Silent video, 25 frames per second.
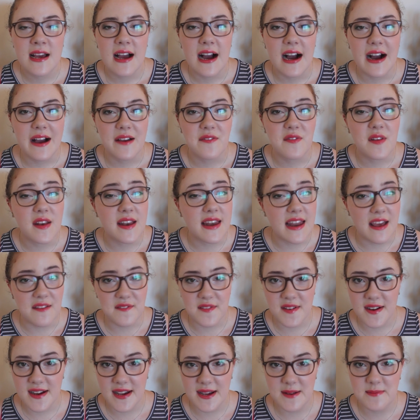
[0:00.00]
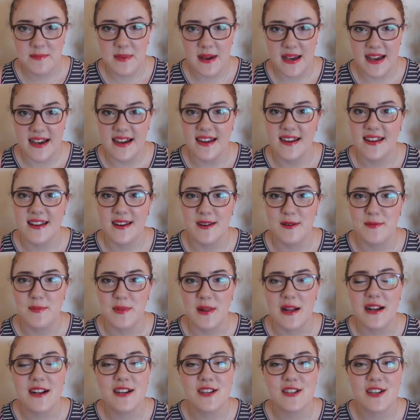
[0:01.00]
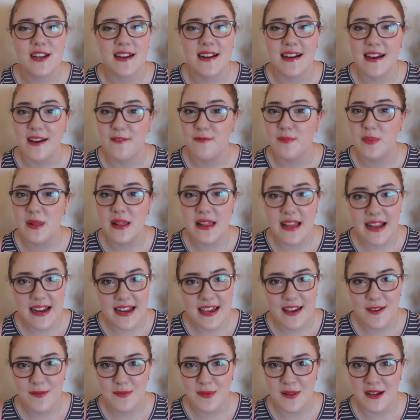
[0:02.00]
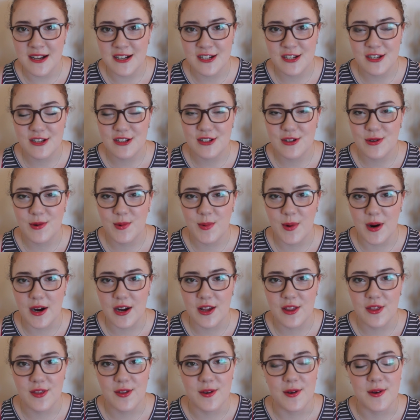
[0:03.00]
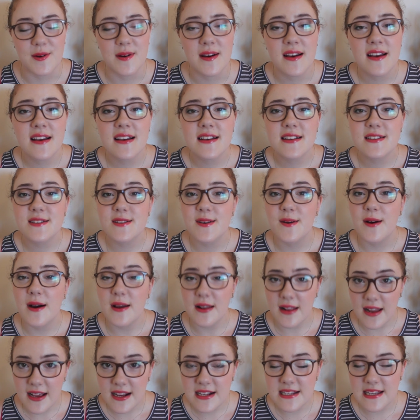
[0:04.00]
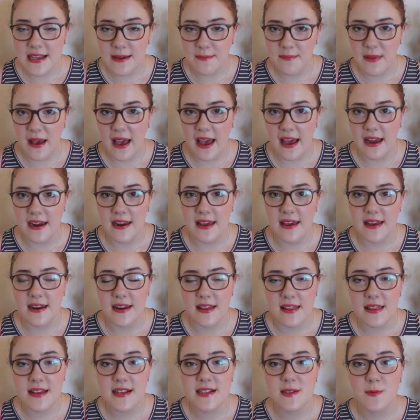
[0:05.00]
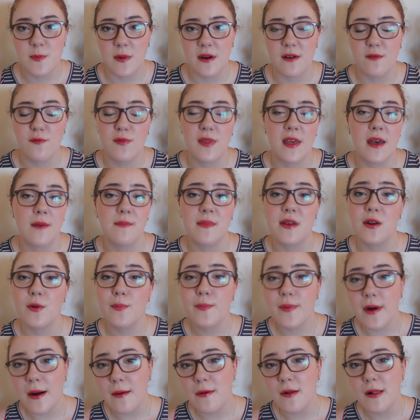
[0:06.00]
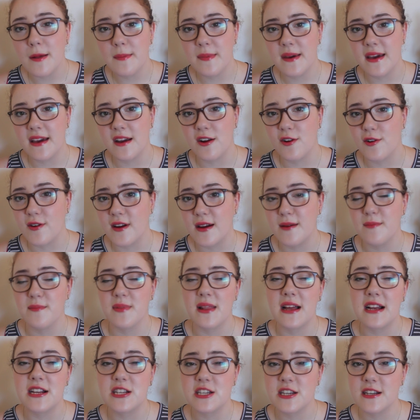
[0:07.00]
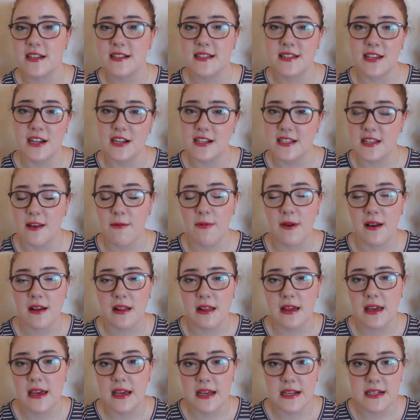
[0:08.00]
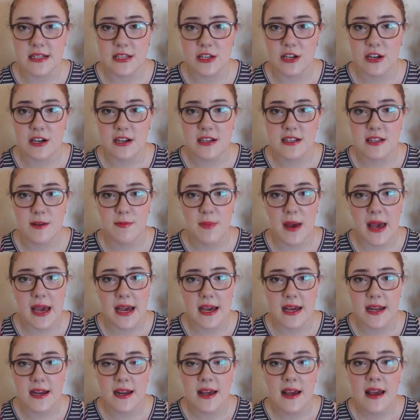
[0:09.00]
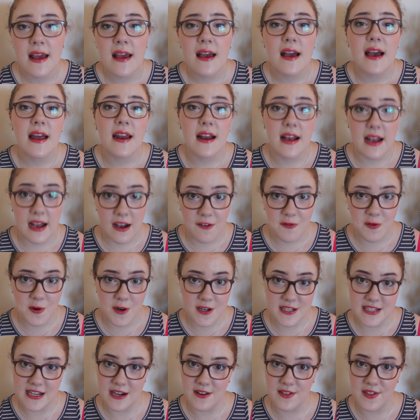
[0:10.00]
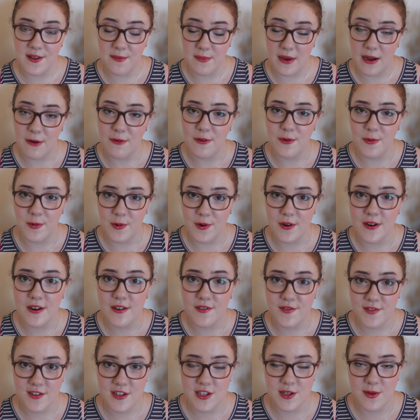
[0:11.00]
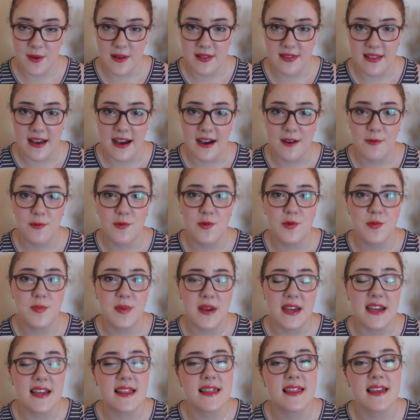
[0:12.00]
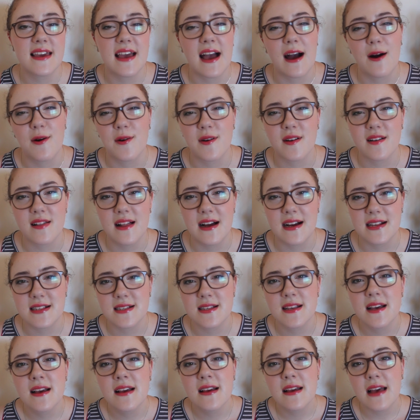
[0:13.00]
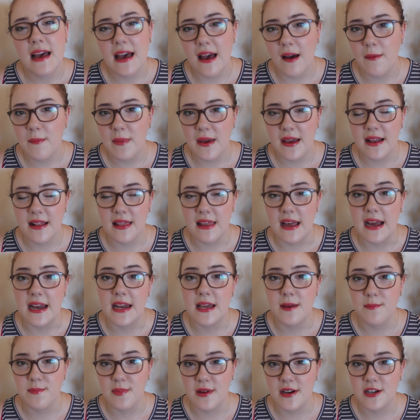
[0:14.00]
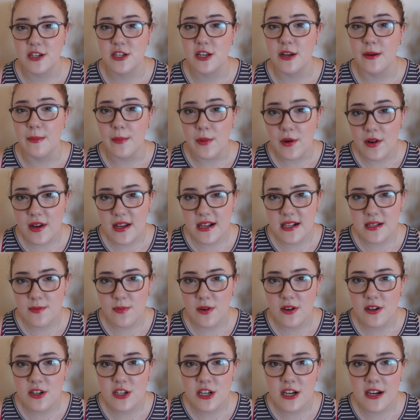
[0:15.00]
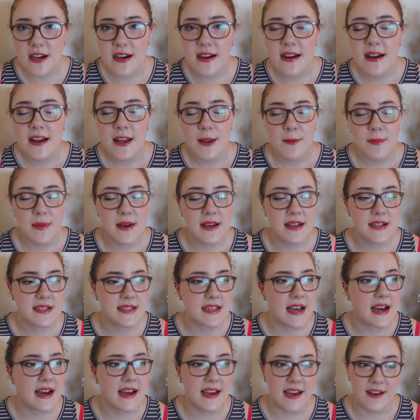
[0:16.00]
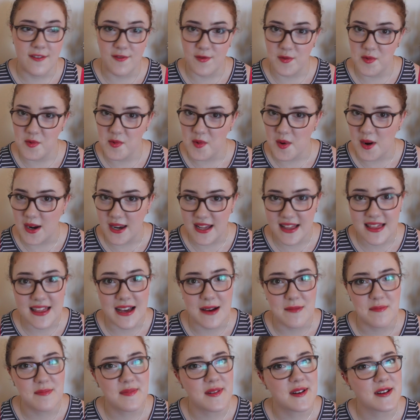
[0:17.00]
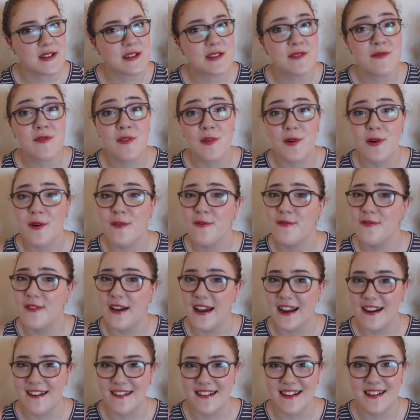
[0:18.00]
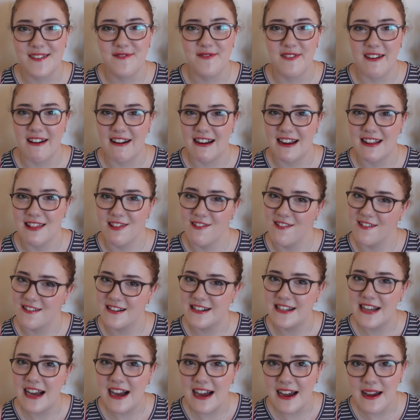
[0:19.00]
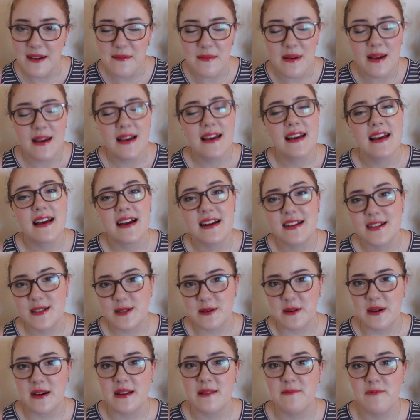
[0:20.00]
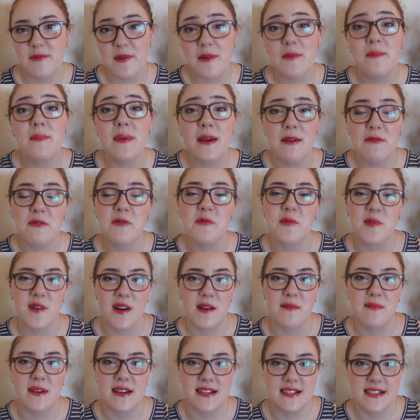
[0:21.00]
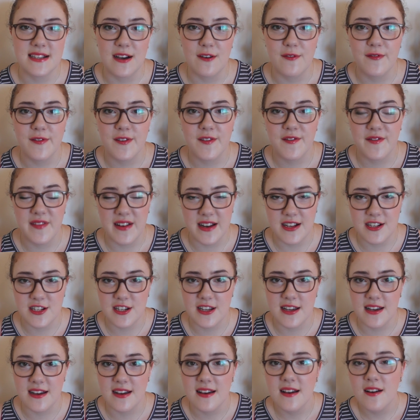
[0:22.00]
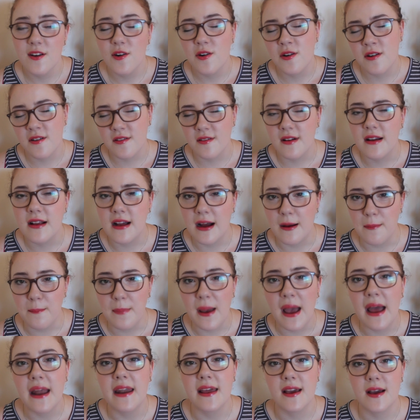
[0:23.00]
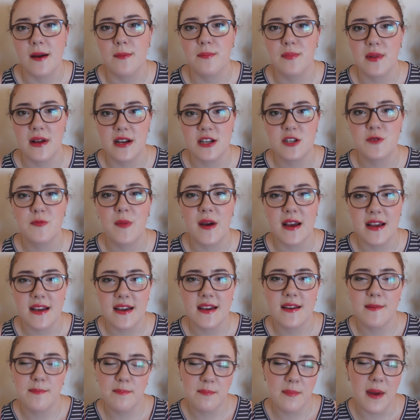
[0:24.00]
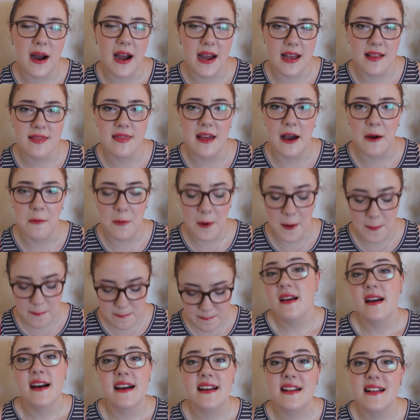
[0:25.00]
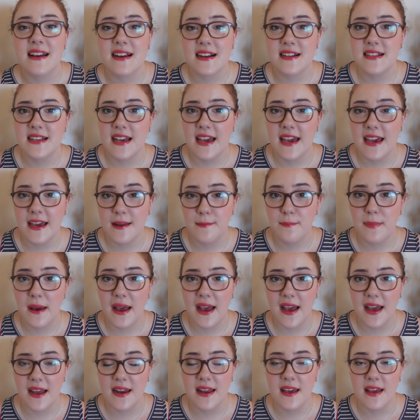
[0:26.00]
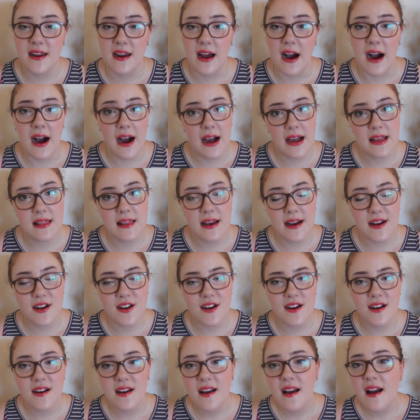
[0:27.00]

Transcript: I've never hit pan in a blush, and I have plenty of blushes to work through, so I'd like to hit pan in at least one of them. It'll probably be a cream blush because they're typically easier to pan, and I have worked out that my reward for doing that will be the Hourglass Ambient Lighting Blush in Mood Exposure, because I have wanted that blush for a very, very long time, and so I'd be rewarding myself for finishing or panning a blush by buying that one. I'd like to hit pan in a highlighter.